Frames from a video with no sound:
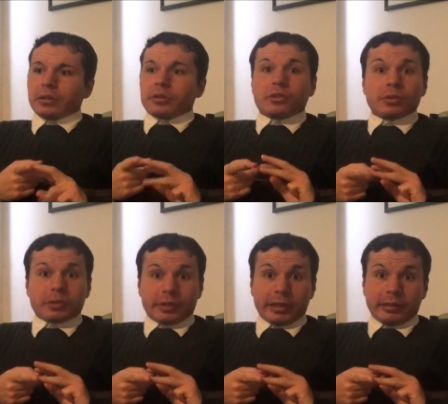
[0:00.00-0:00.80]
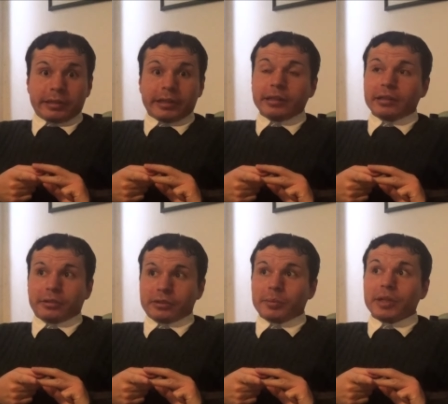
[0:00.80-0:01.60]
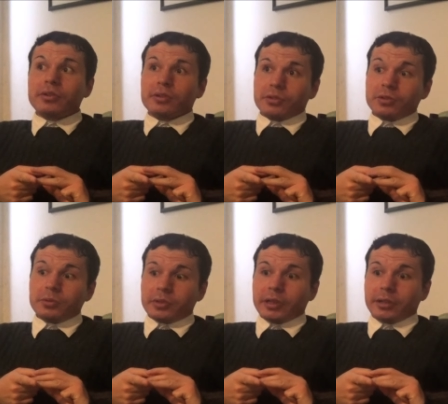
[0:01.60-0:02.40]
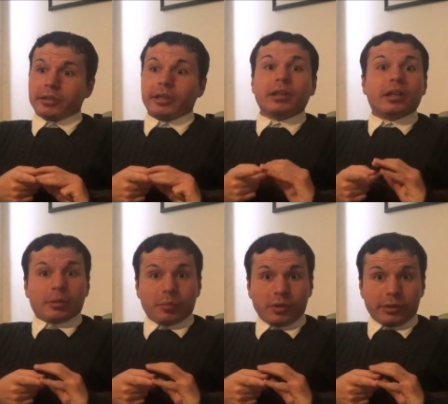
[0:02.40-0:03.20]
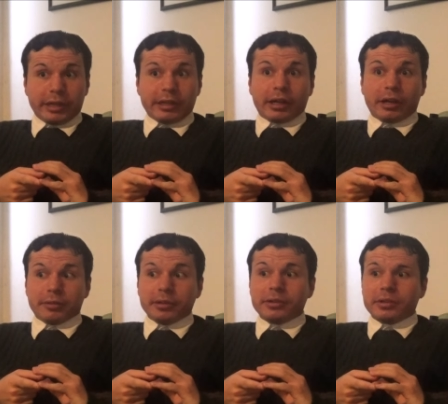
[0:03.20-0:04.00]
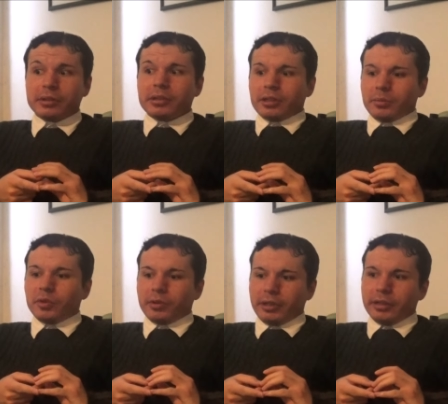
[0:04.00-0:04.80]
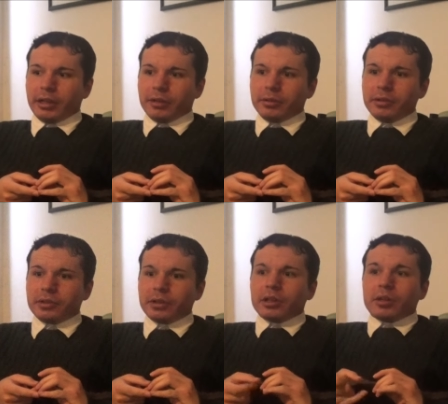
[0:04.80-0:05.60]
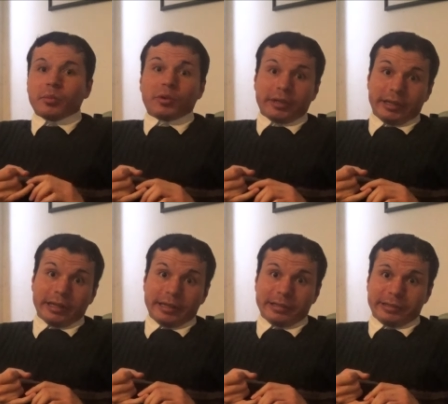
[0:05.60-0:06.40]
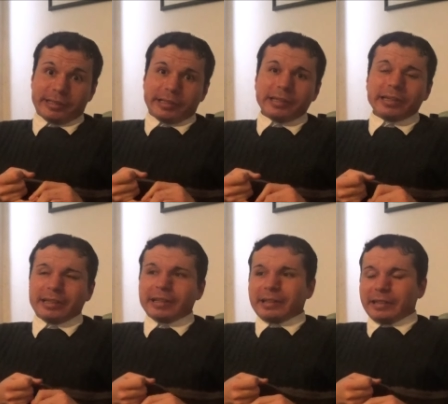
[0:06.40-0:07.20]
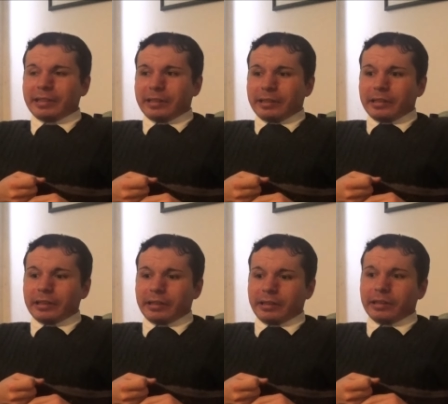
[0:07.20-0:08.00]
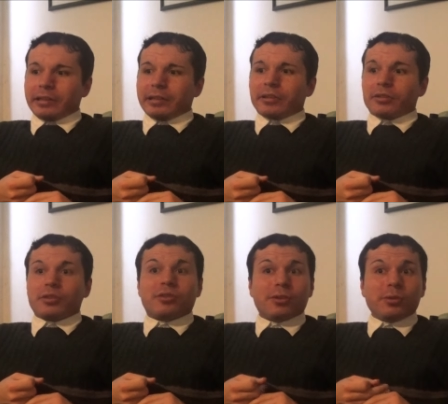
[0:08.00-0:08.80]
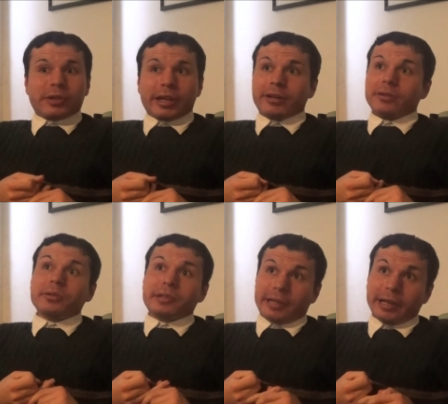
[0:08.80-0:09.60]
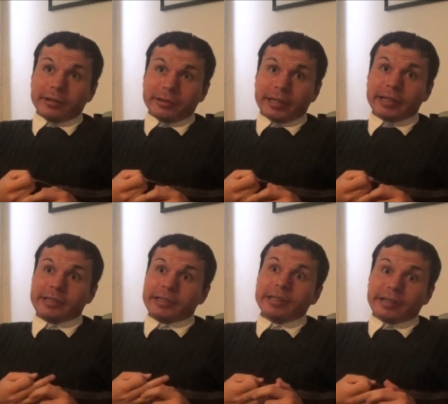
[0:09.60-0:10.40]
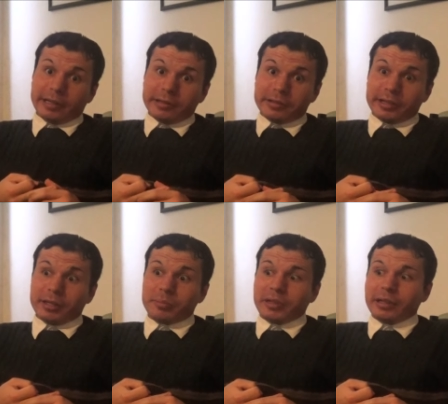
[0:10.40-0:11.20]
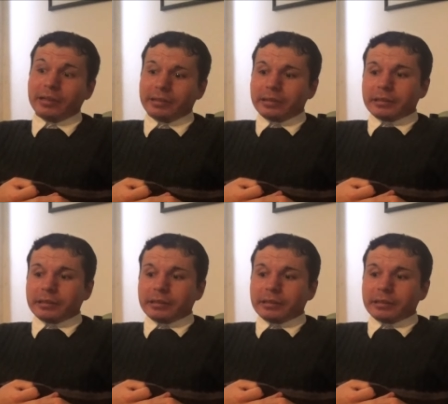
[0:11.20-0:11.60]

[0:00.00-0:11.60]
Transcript: Susan Elkin, not to mention Susan Elkin, Maureen Howard, Maureen Ingleston, and the 2 Carols, Carol Casey, Carol Tapia,